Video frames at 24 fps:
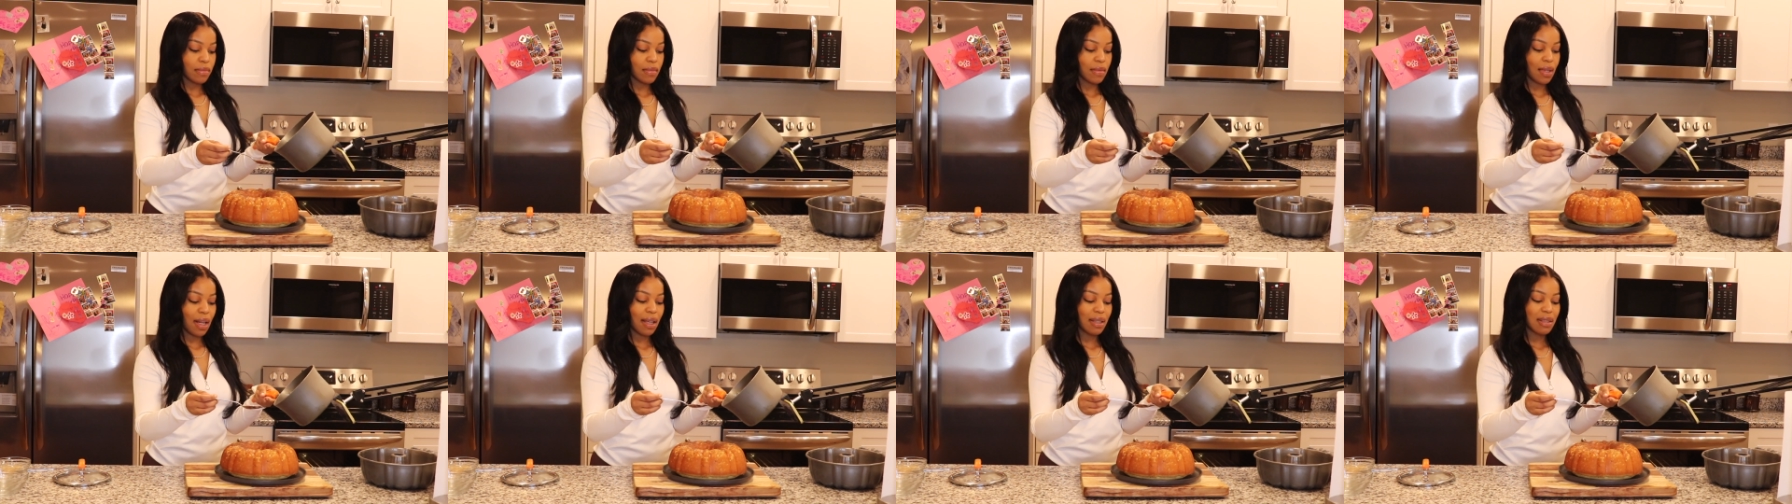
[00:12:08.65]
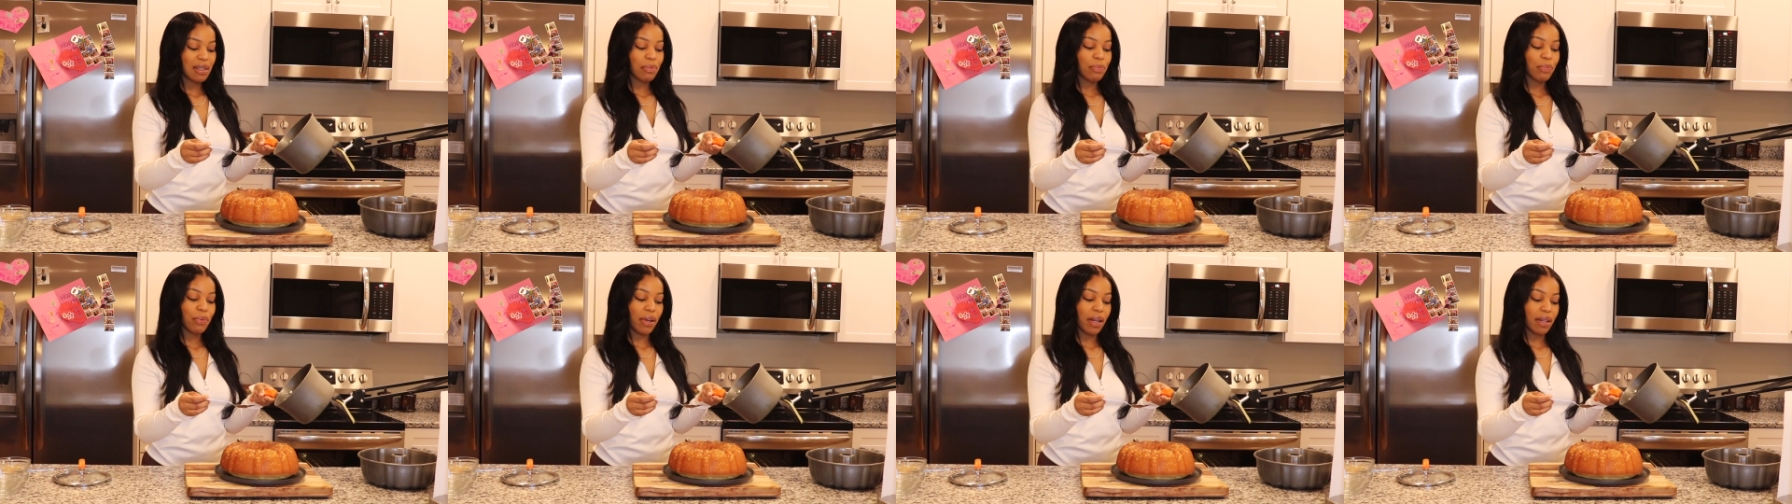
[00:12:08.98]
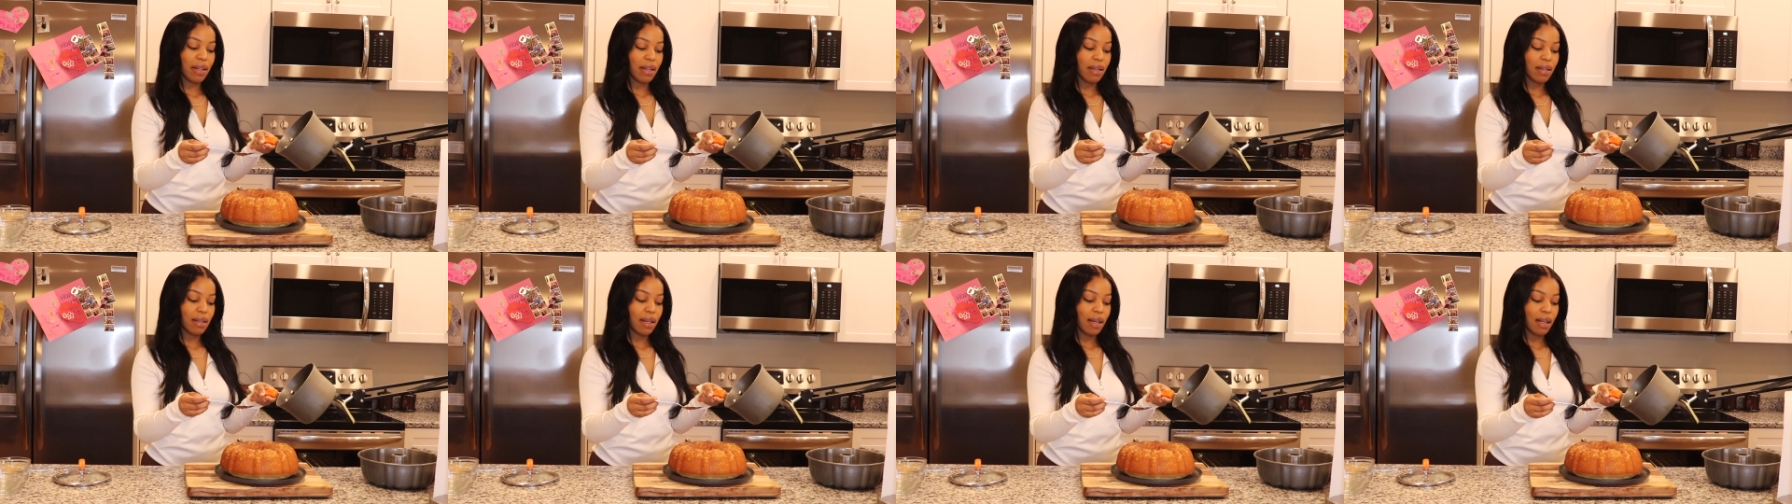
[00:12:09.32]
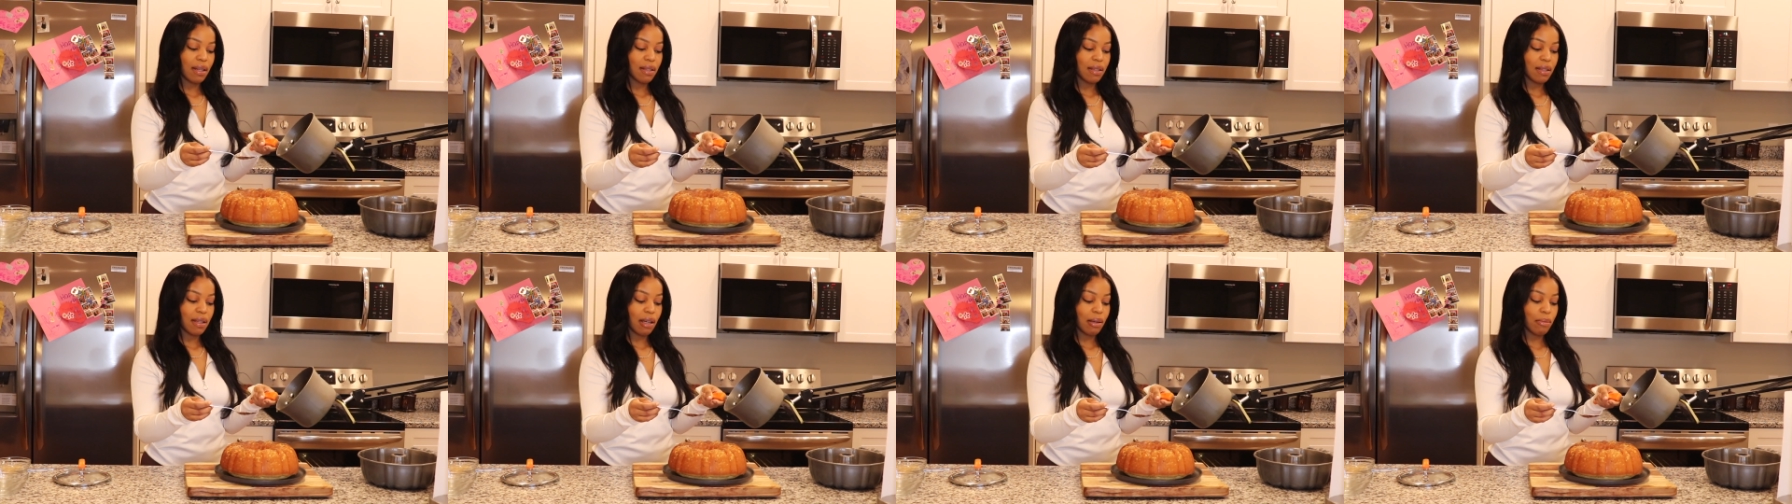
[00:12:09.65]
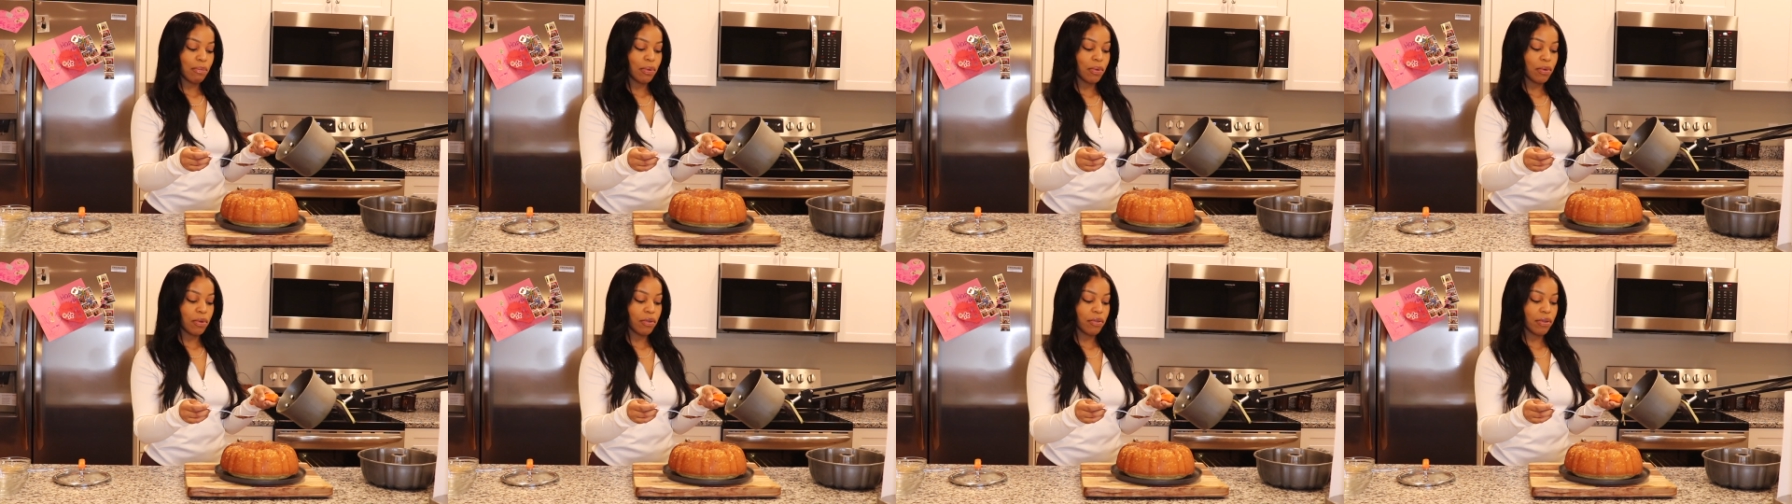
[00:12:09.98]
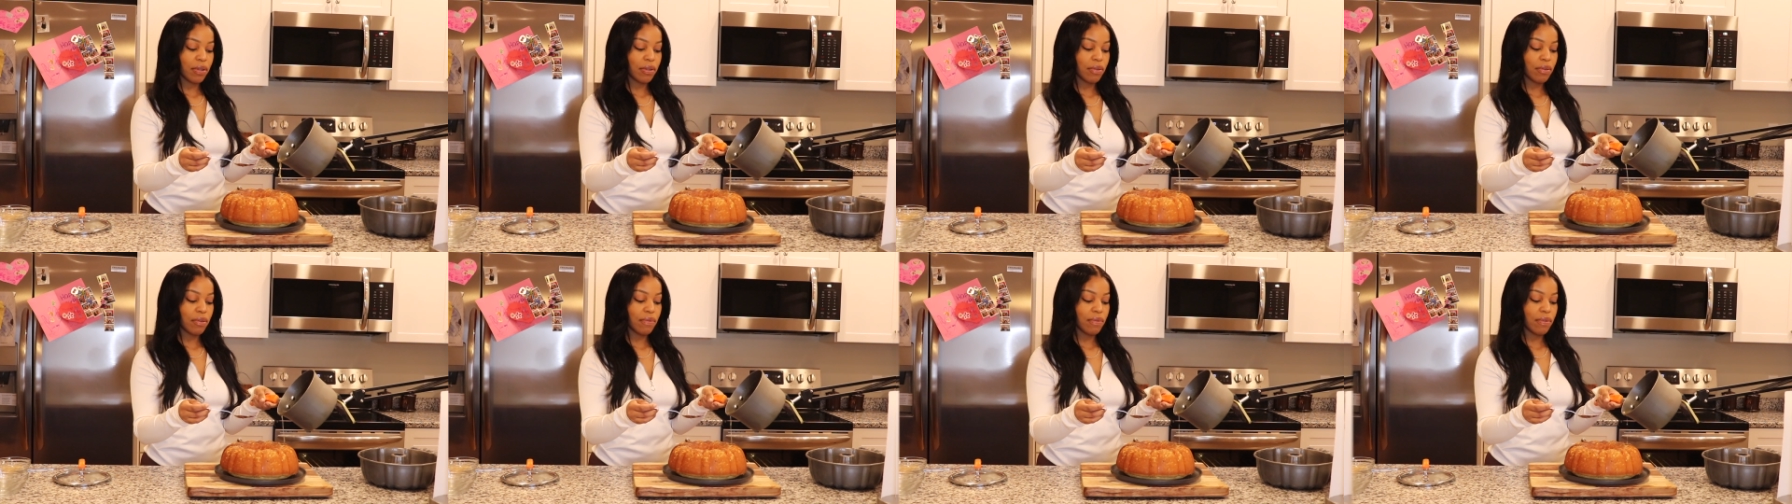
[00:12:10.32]
Not spread it, kind of like pour
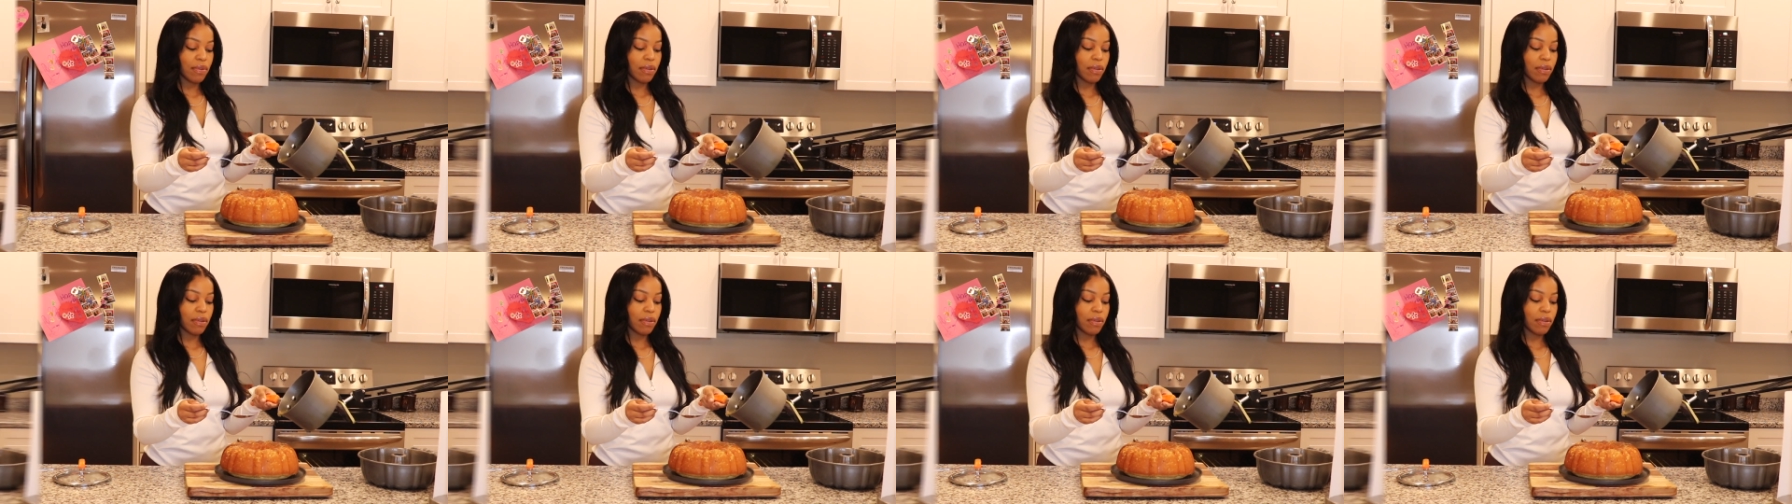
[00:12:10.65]
it over.